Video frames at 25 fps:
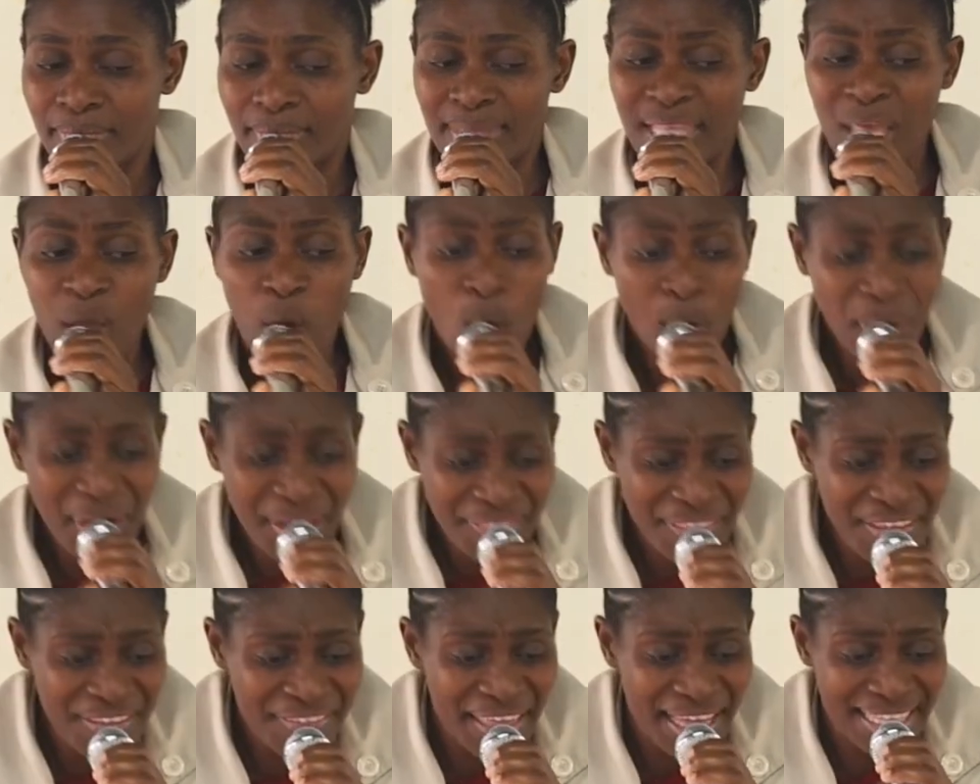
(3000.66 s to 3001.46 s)
The only
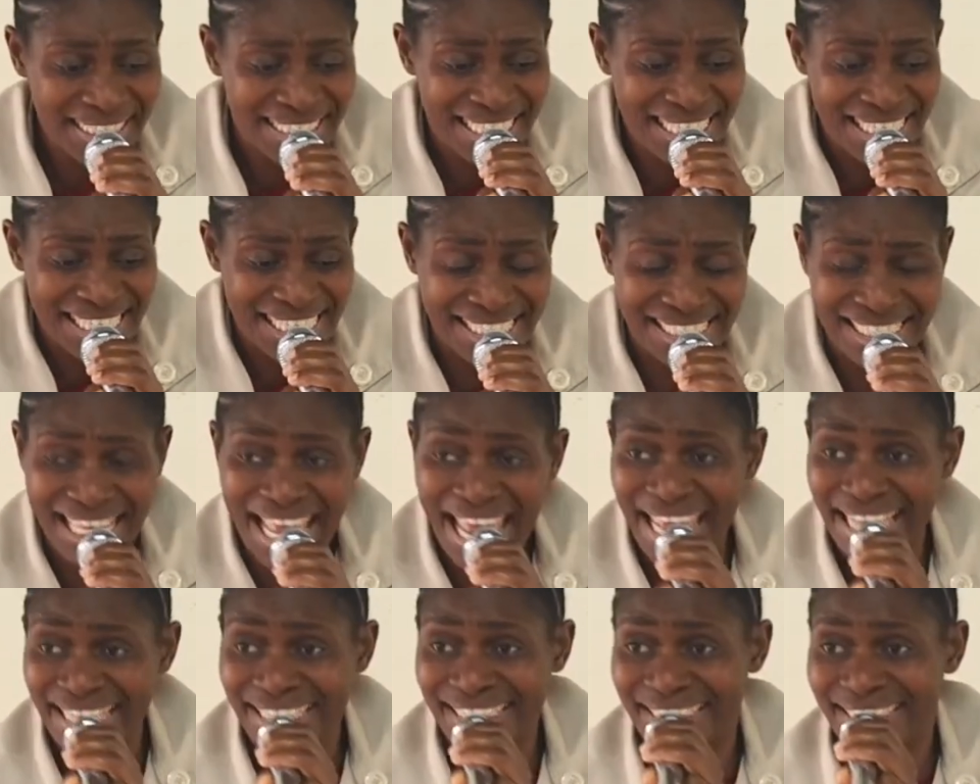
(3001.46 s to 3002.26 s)
thing that he
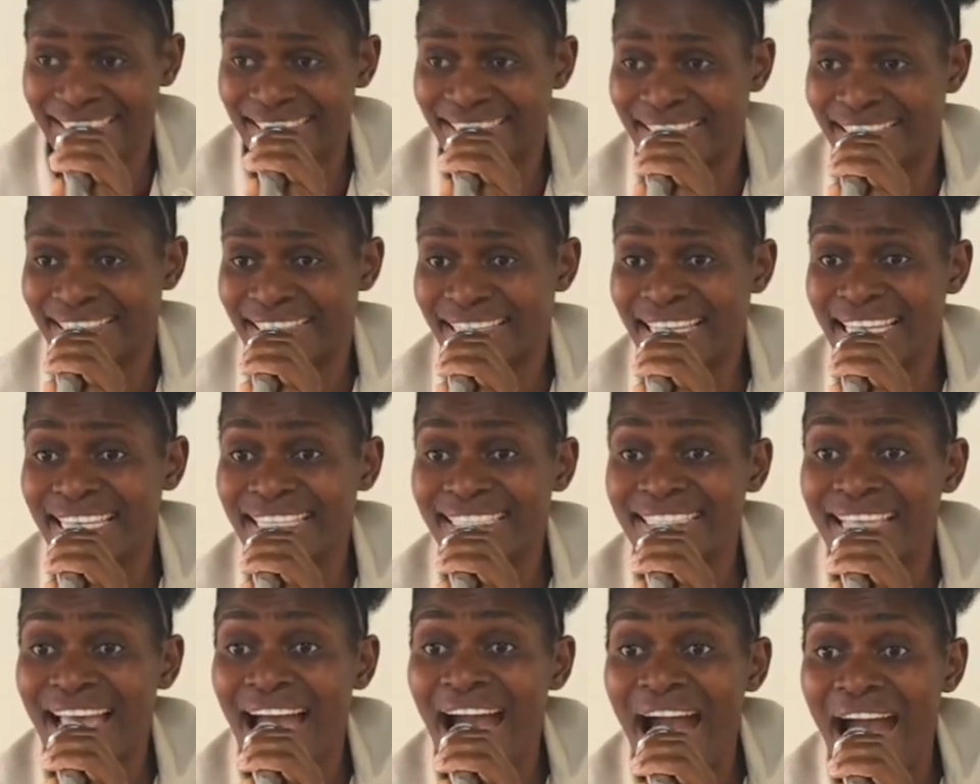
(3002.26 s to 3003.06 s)
desires
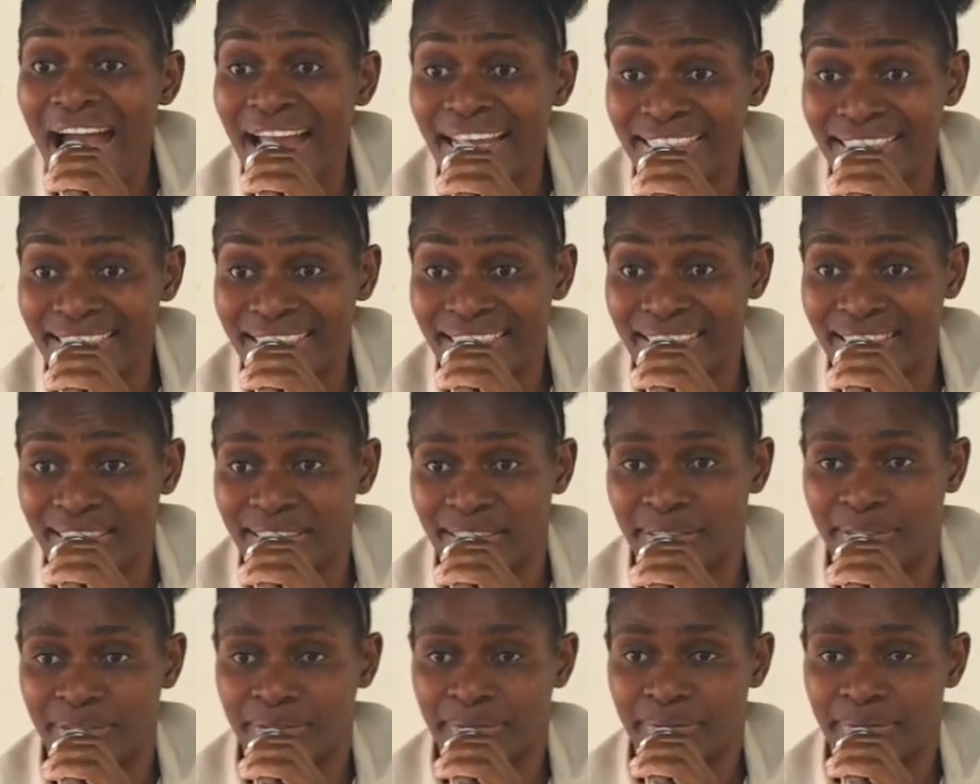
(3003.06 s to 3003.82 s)
is a heart.